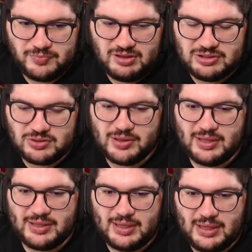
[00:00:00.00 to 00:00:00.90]
so I think
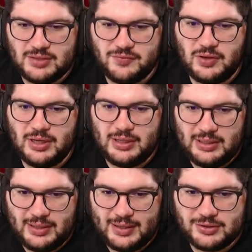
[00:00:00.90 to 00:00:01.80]
Kane's fine,
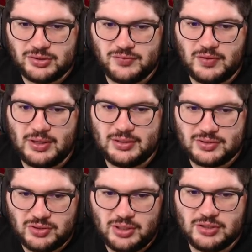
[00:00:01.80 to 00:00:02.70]
Iheanacho's fine,
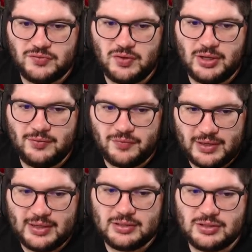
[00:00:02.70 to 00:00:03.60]
Son is fine,
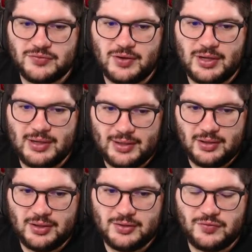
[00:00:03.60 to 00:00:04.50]
Fernandes is fine,
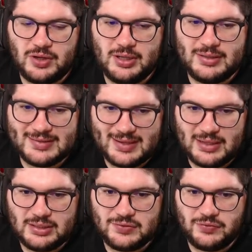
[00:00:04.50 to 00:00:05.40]
Lingard's fine,
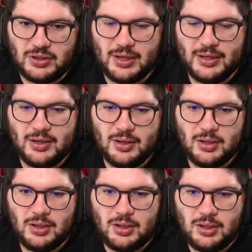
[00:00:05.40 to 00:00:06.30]
Salah's fine,
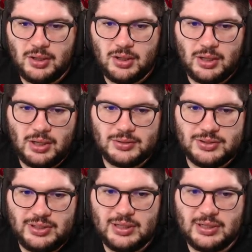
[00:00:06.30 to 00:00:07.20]
uh,
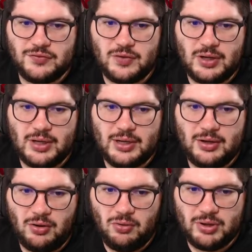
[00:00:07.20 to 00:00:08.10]
Digne's fine,
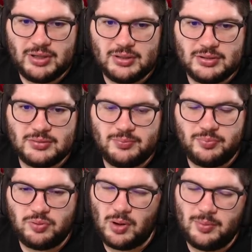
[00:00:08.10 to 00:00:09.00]
Holding's
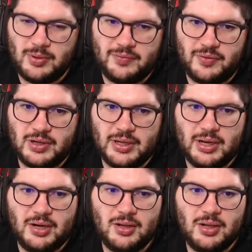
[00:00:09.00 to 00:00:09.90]
probably
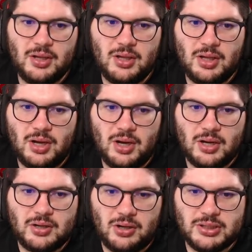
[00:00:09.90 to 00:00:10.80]
fine, uh,
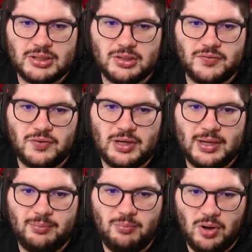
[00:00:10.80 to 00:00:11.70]
Konsa's fine,
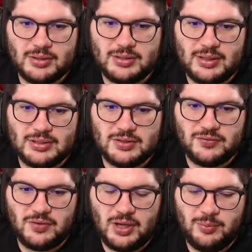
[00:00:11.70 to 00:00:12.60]
Martinez is
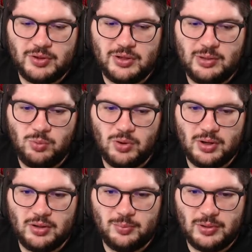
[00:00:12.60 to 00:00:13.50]
fine, but you need one
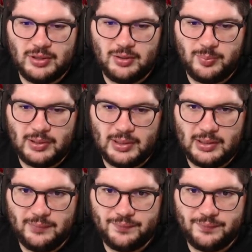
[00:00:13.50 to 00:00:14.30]
other player to play.